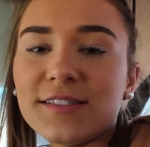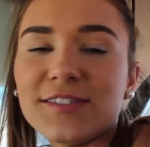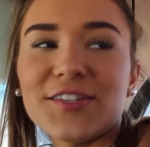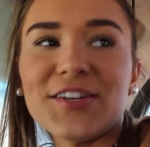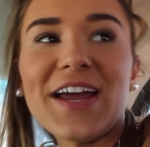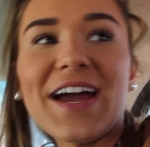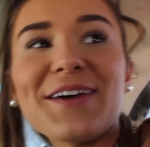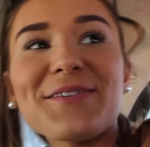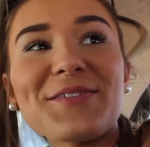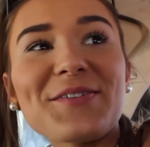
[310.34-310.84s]
So
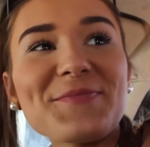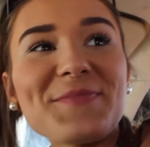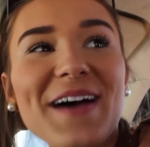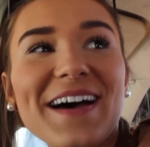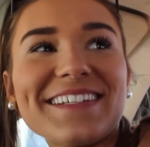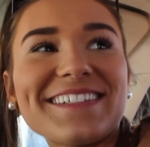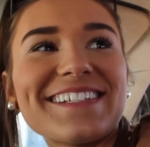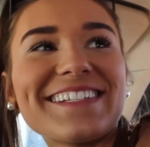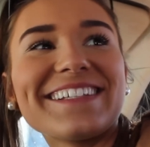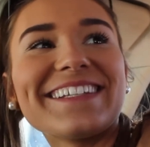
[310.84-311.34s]
now we're
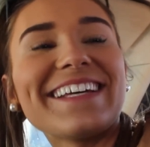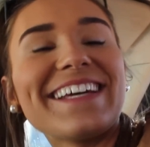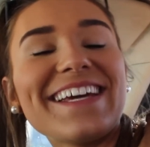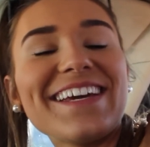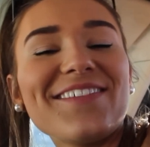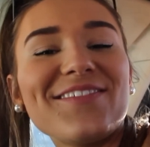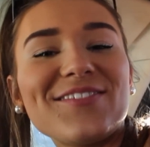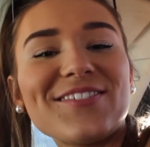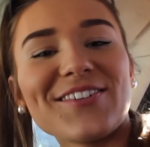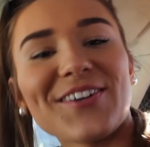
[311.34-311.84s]
about to
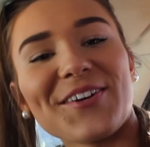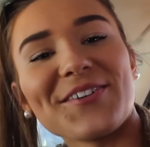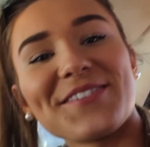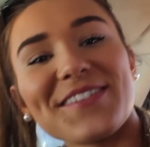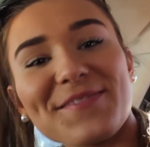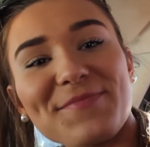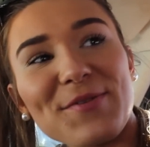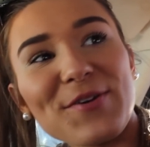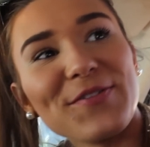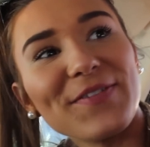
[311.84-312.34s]
leave to go
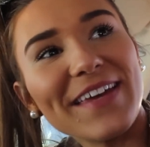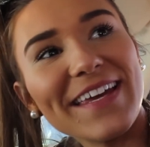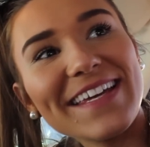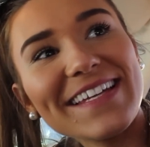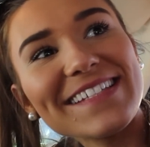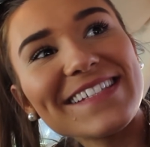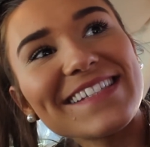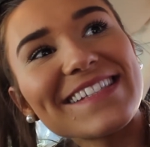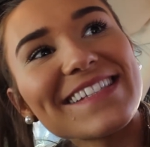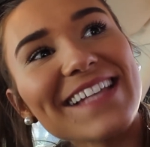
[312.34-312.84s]
to the
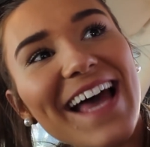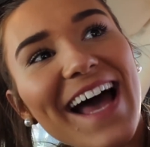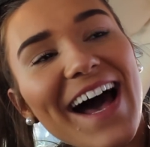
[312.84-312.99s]
movies.